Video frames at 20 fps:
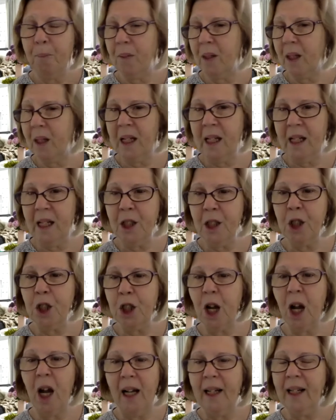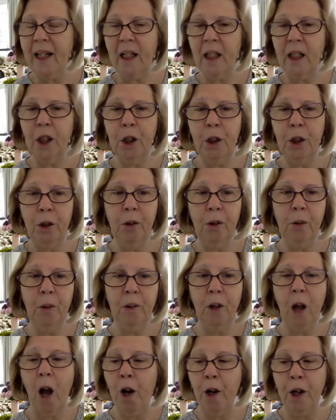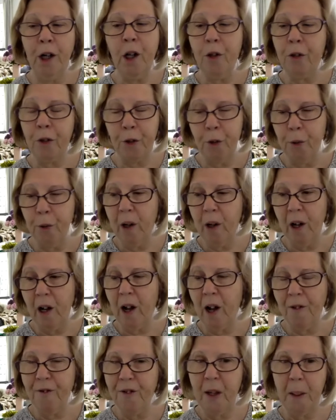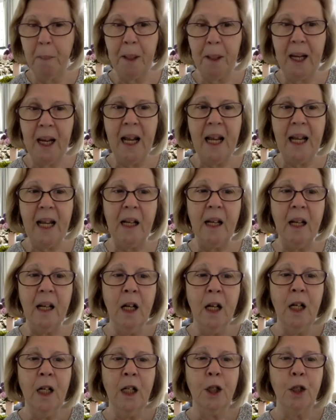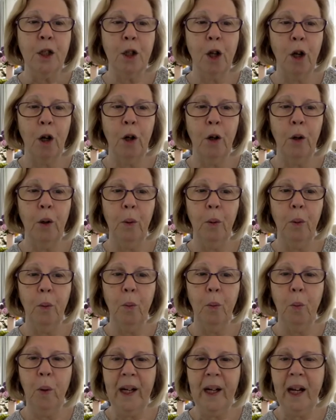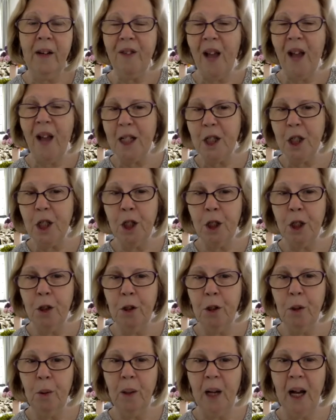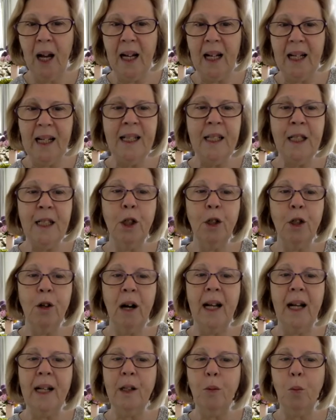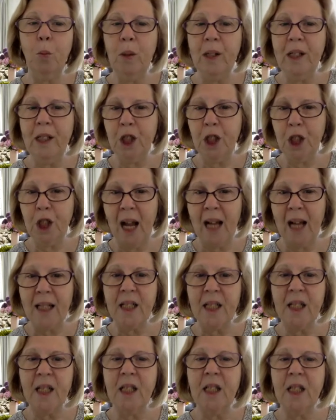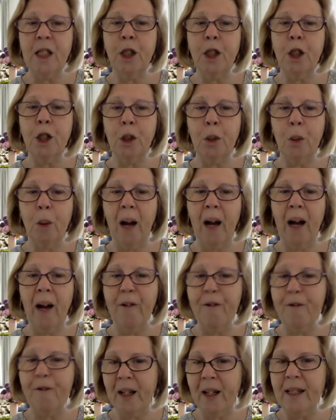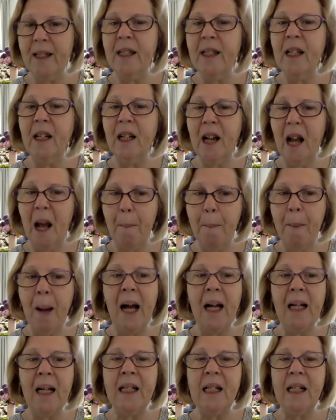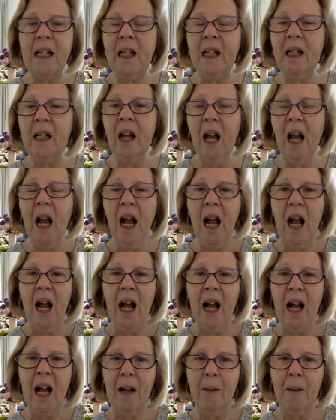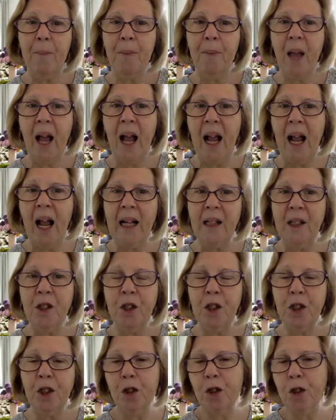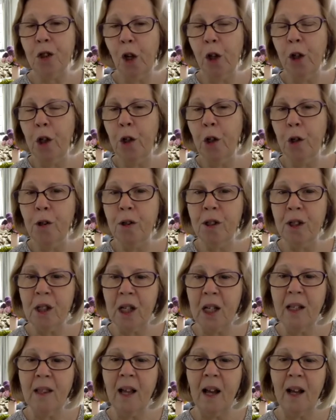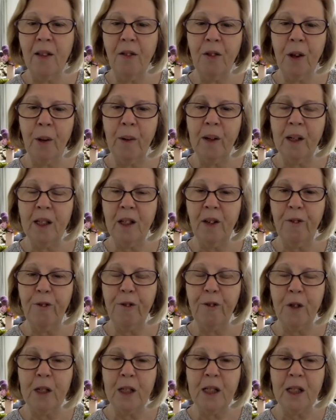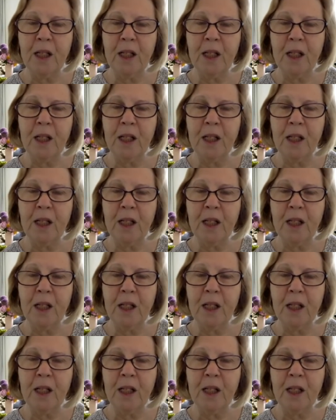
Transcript: in China, you only through a VPN. So we have had to integrate WeChat into our funding and our marketing. And so you see that there are different